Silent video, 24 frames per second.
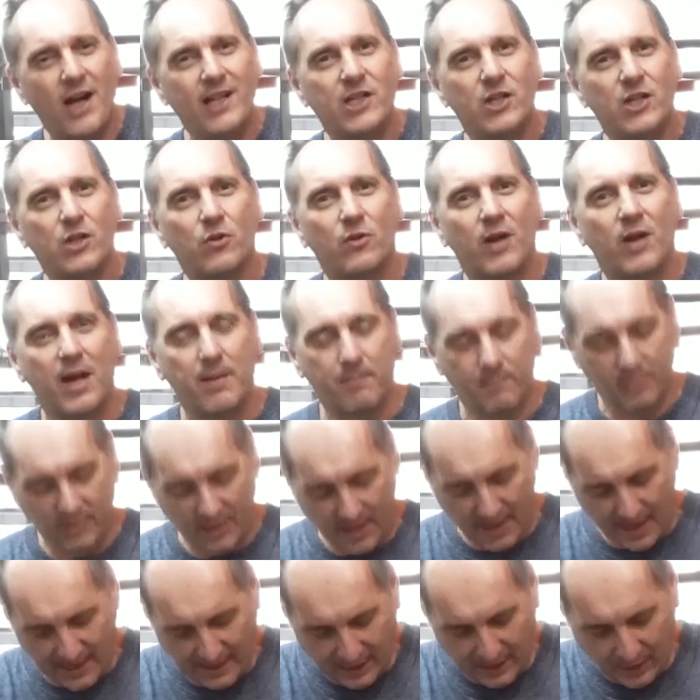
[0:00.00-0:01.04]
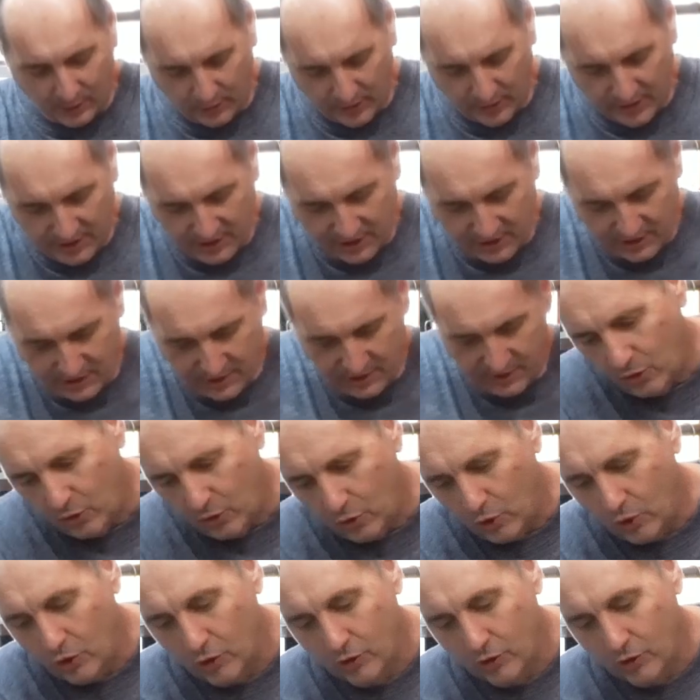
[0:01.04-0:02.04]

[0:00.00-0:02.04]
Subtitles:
and scrape any grease or